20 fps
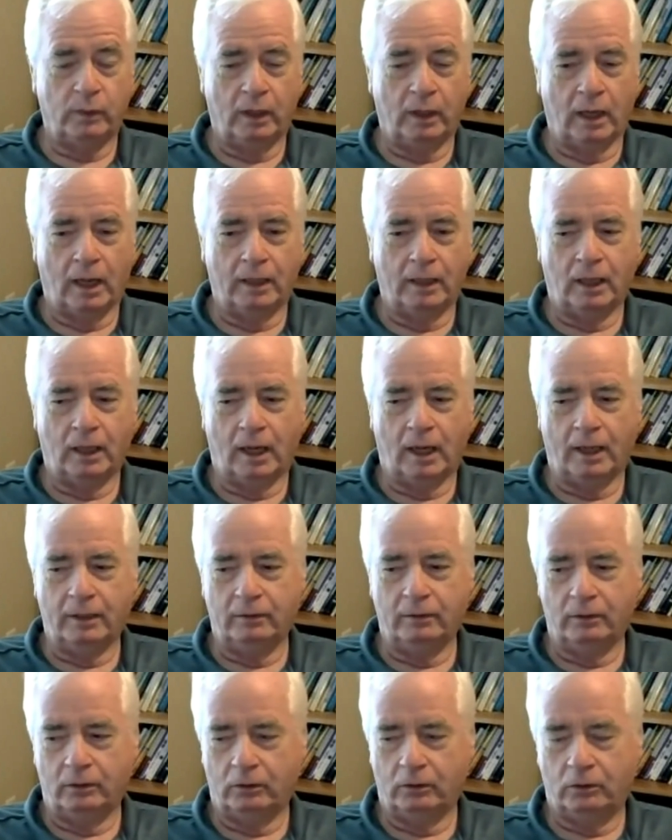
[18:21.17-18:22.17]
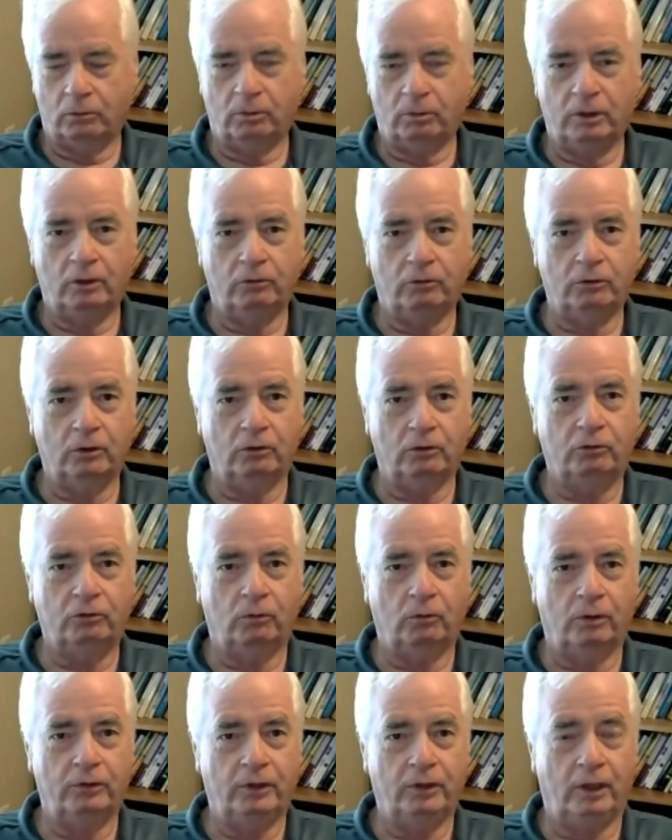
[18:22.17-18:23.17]
I, I, three years ago,
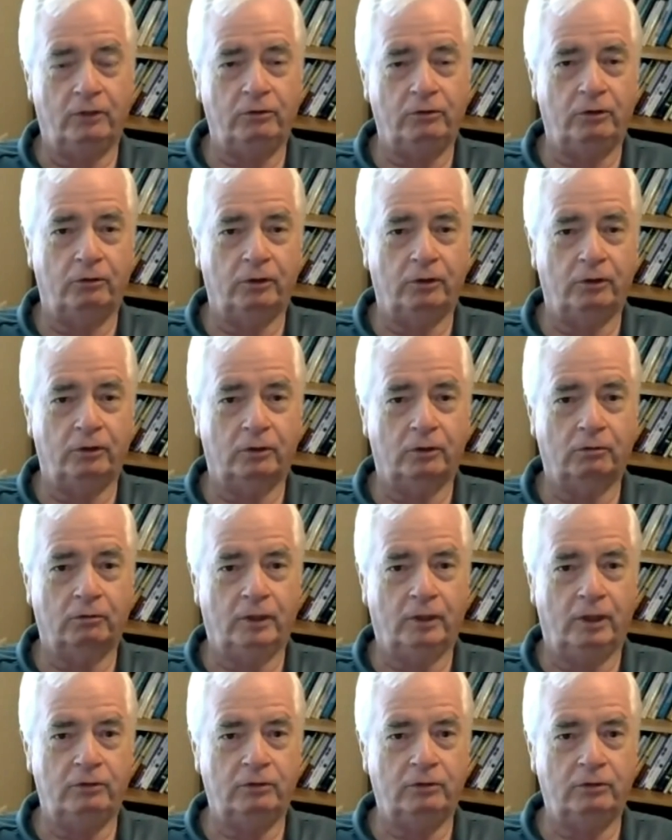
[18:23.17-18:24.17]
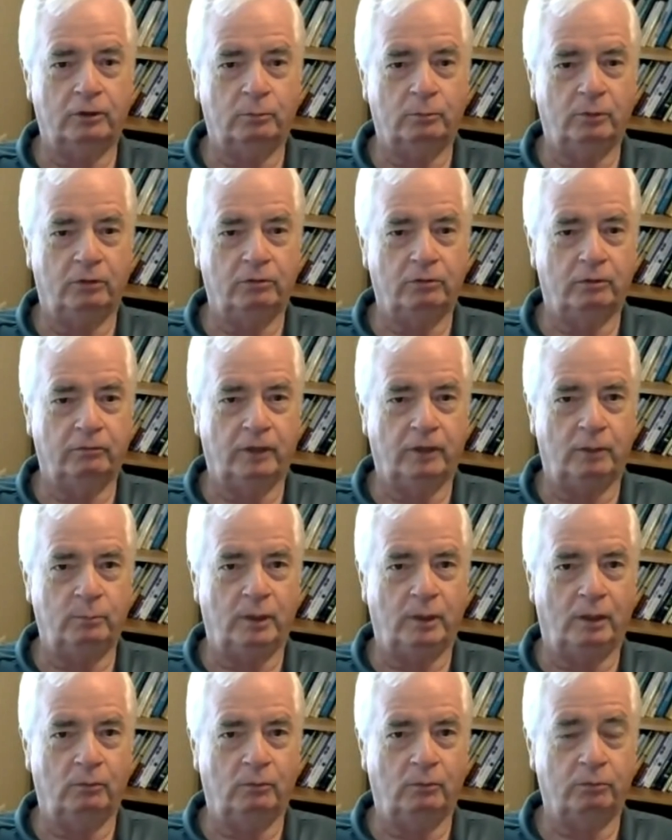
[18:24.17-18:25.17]
joined the Engineering Accreditation Commission of A B
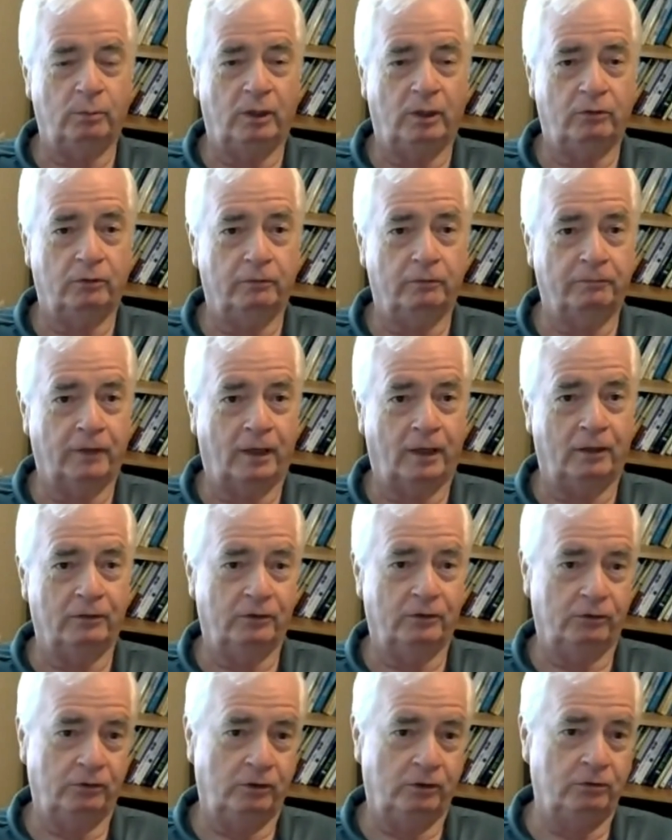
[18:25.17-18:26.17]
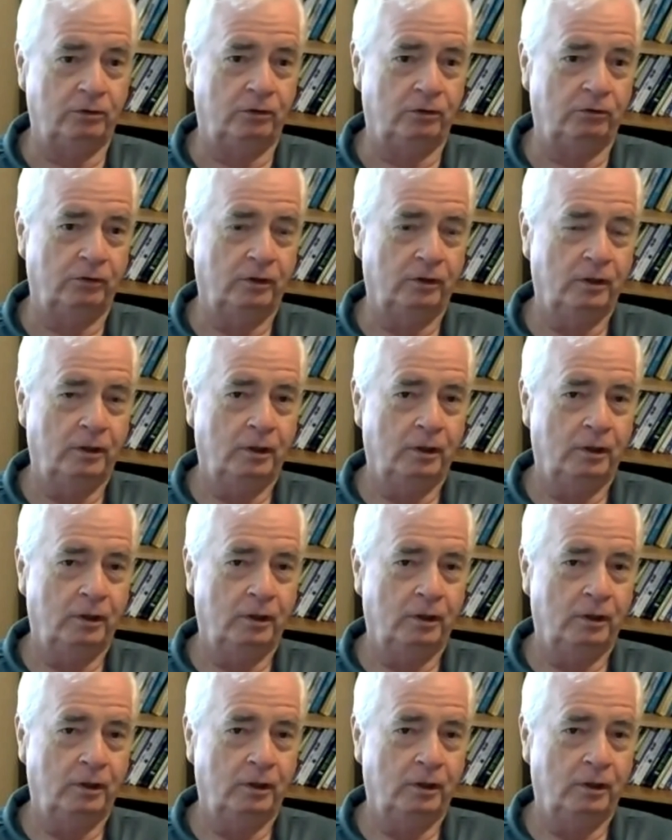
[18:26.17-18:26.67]
E T, which makes the final decisions.